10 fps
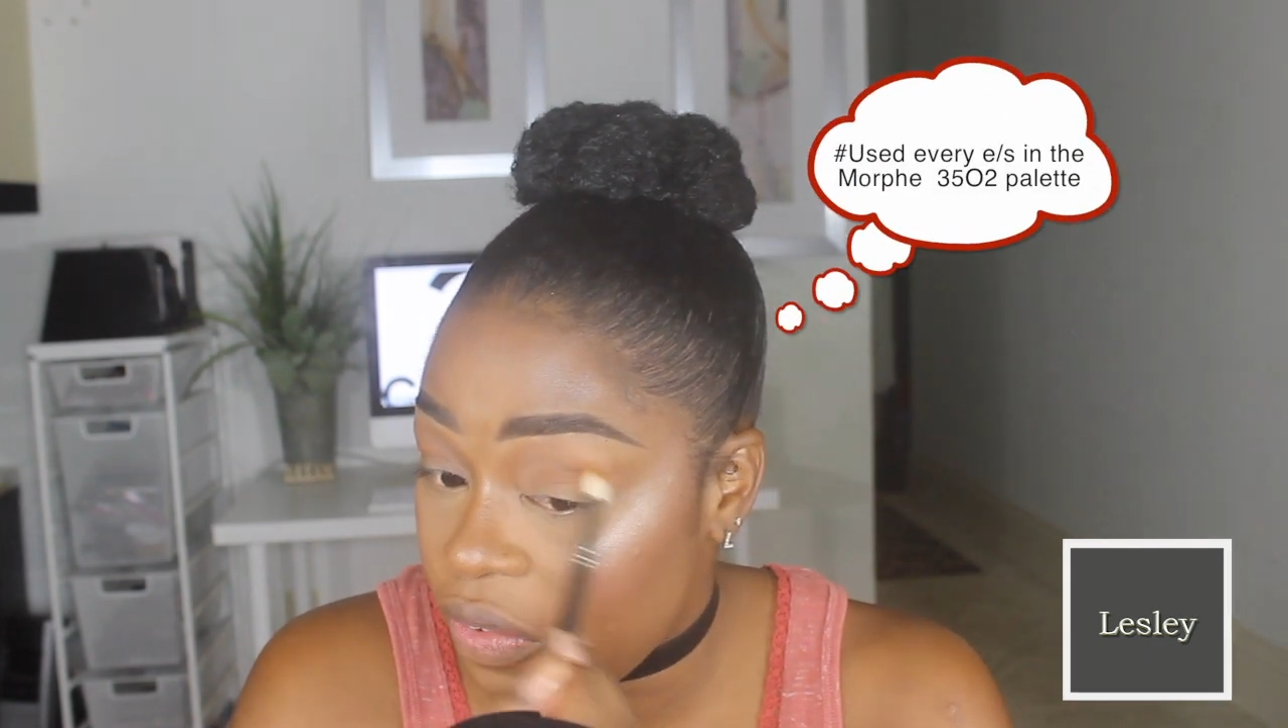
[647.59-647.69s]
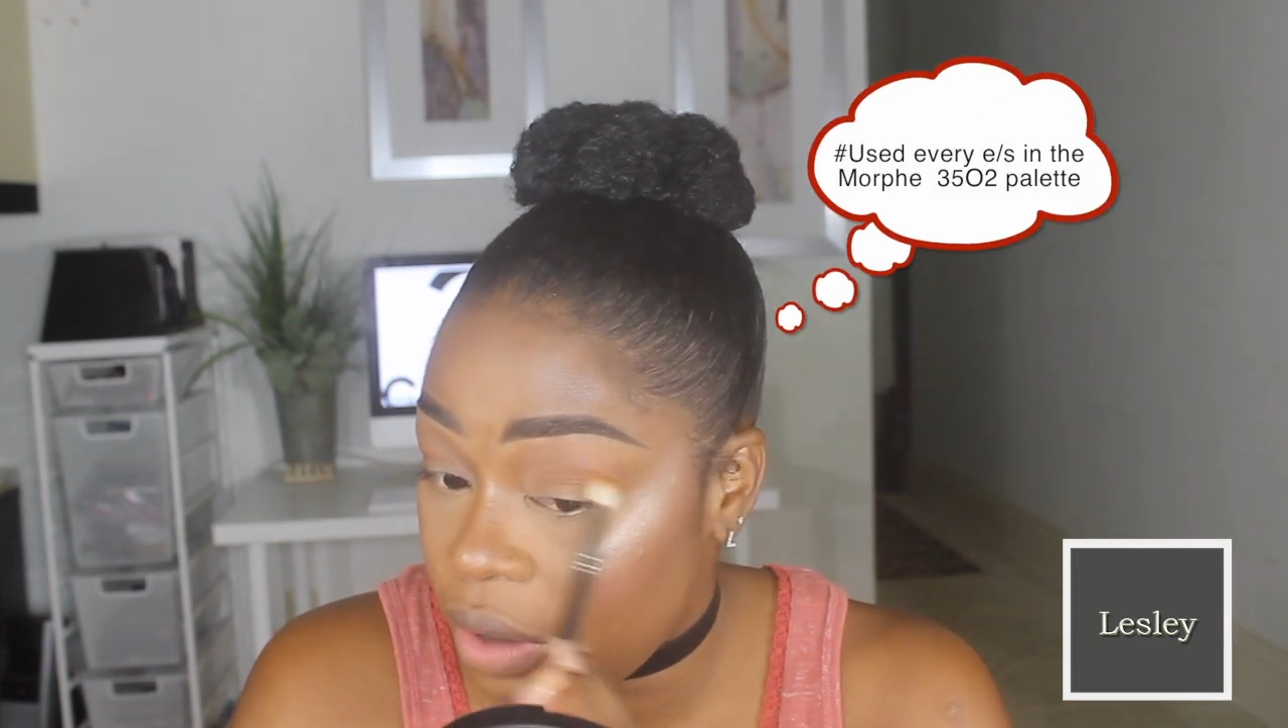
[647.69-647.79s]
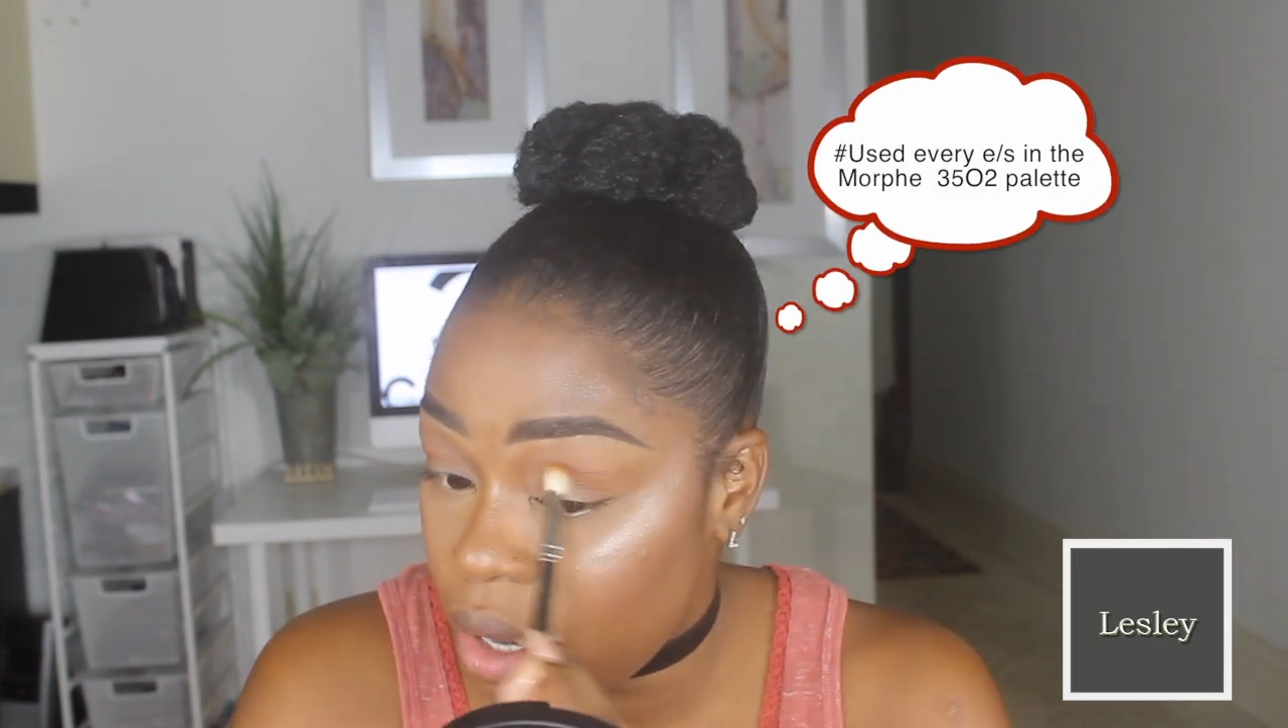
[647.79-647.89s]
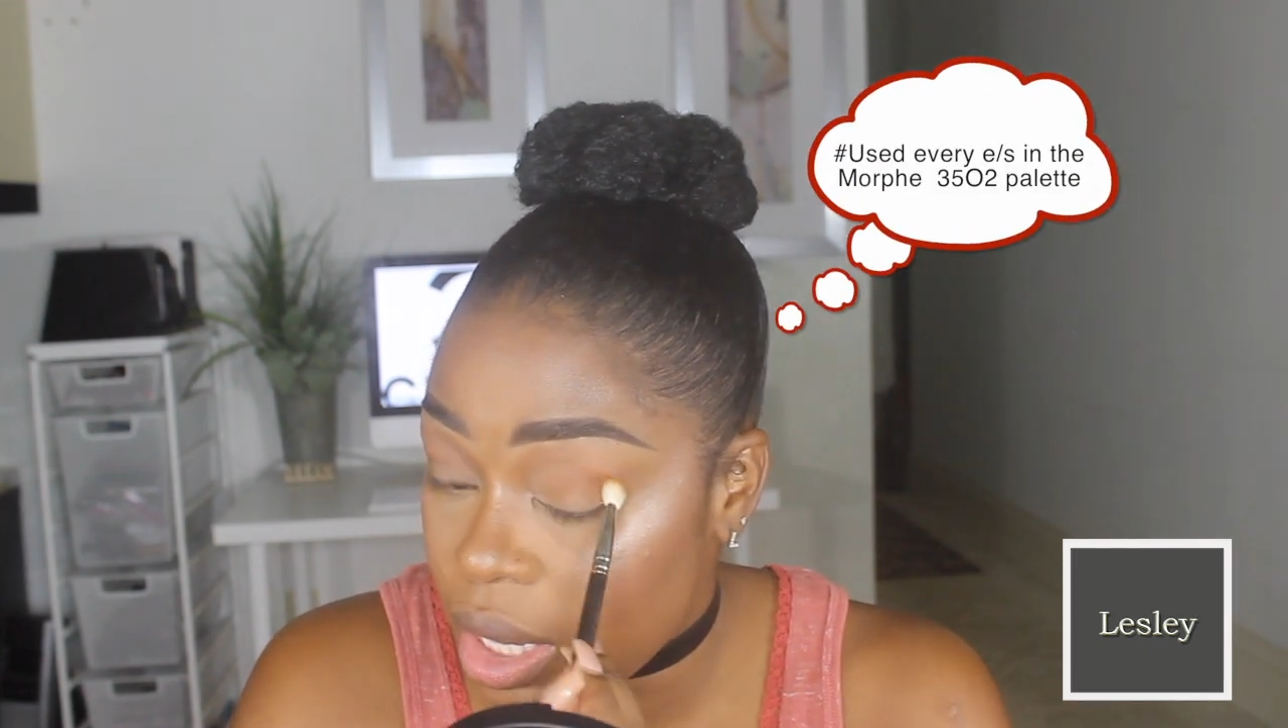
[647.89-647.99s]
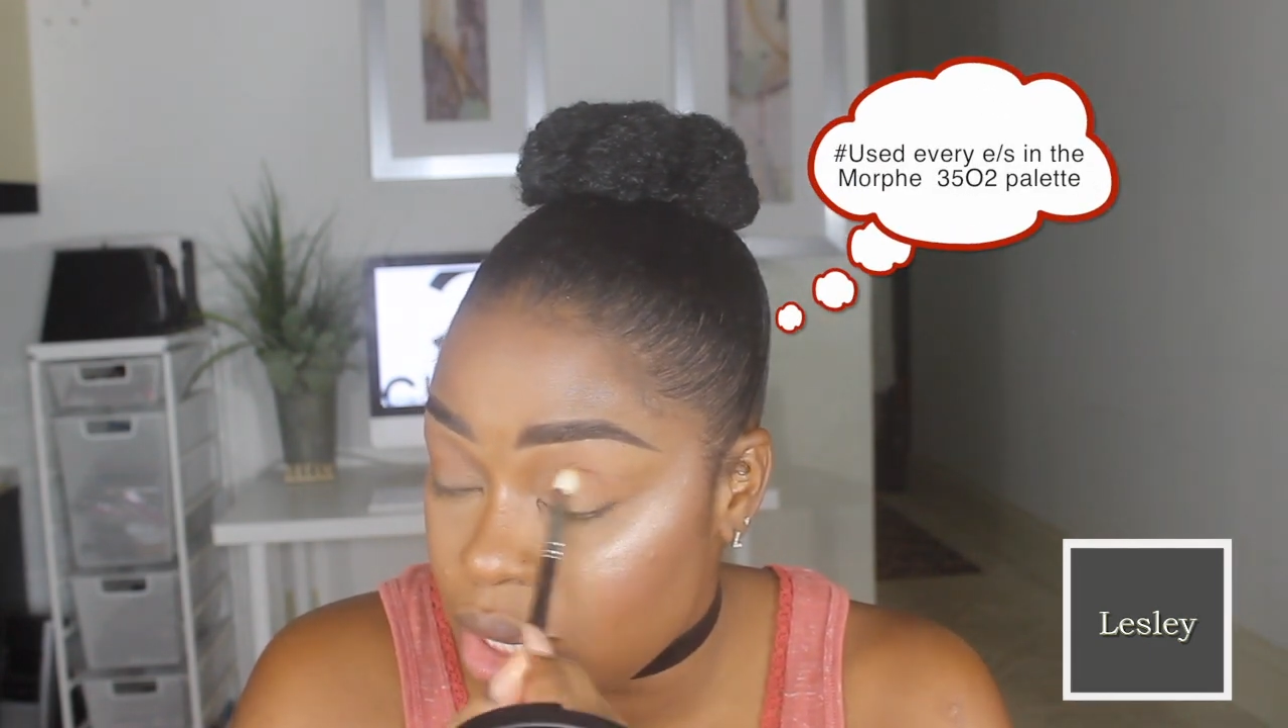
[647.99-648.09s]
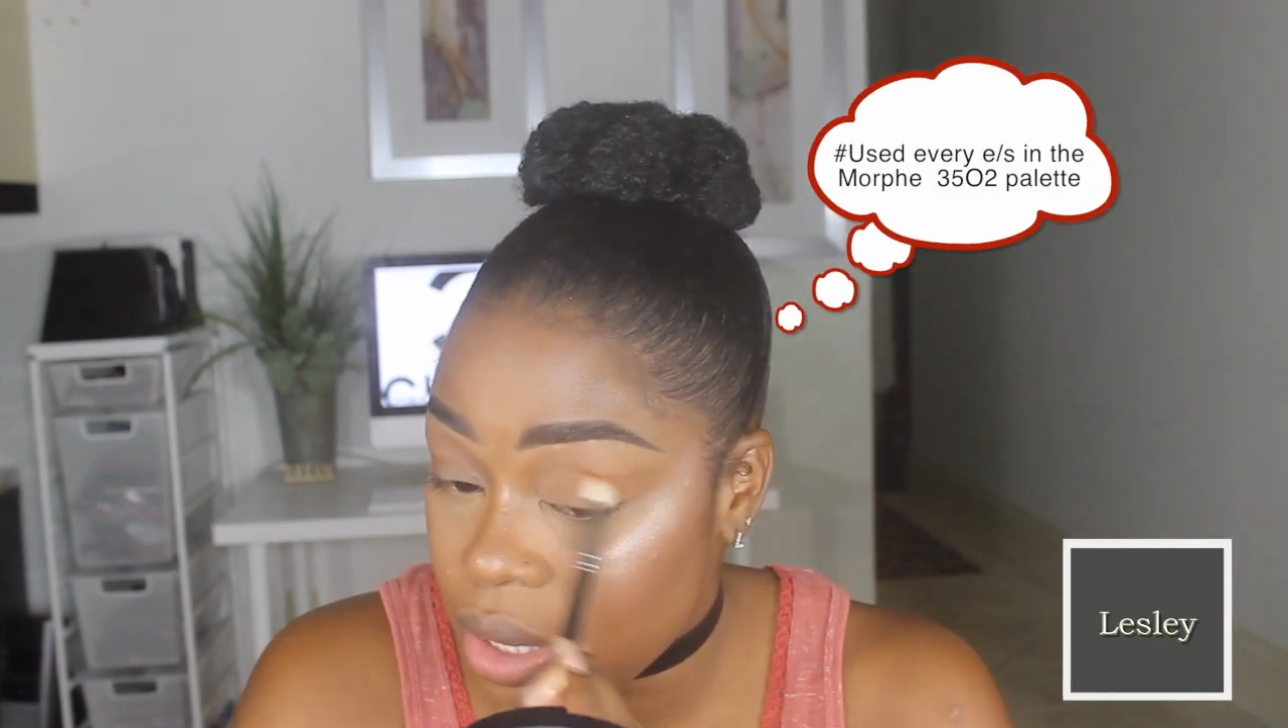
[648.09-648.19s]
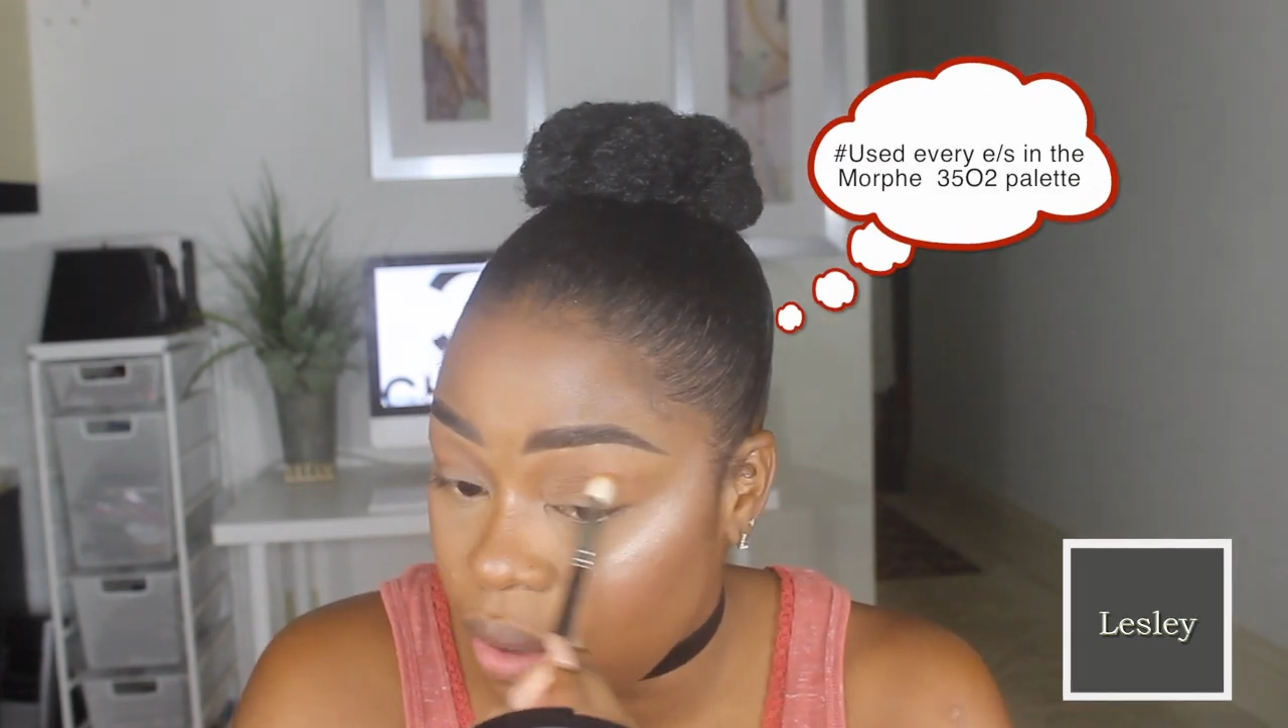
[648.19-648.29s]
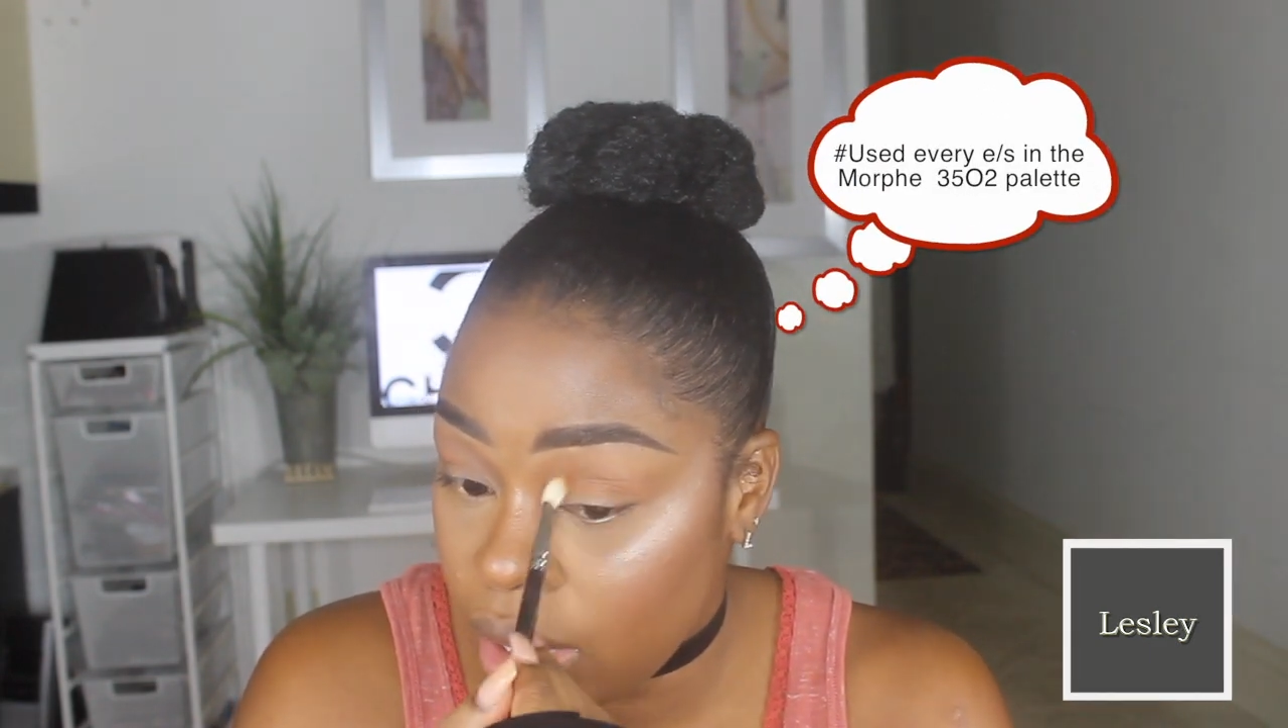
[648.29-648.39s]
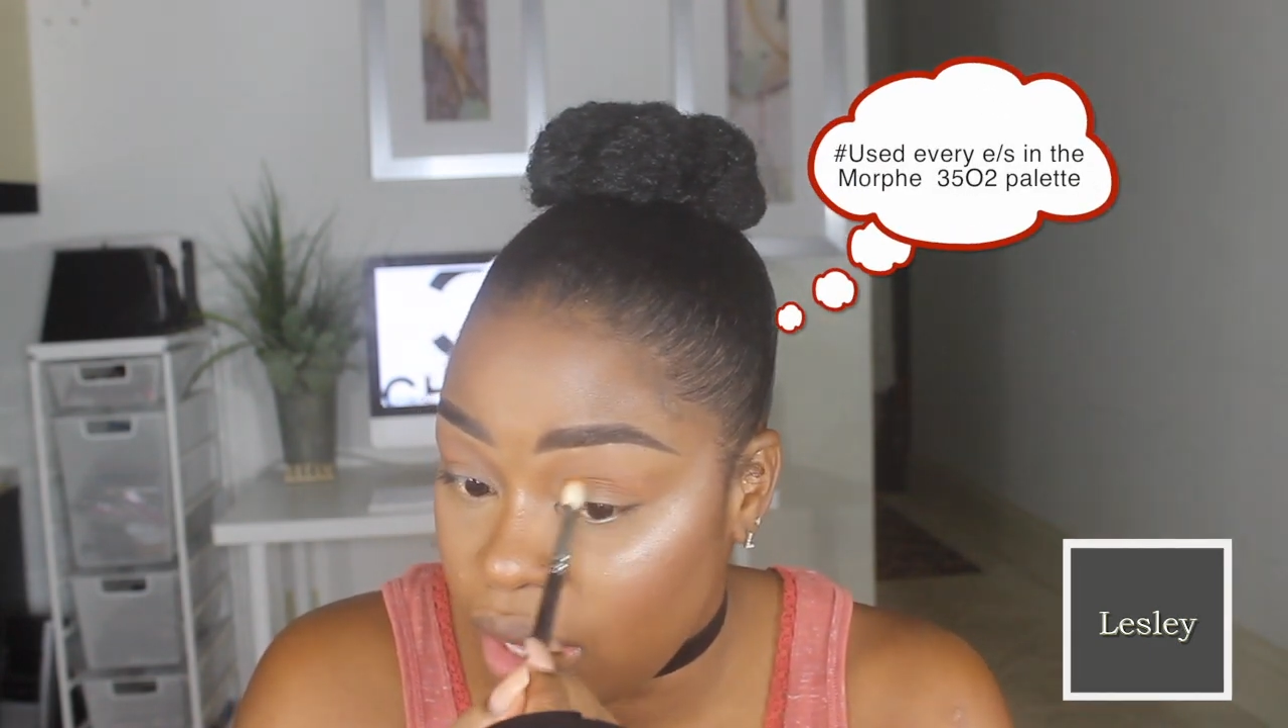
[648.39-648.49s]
far, so good.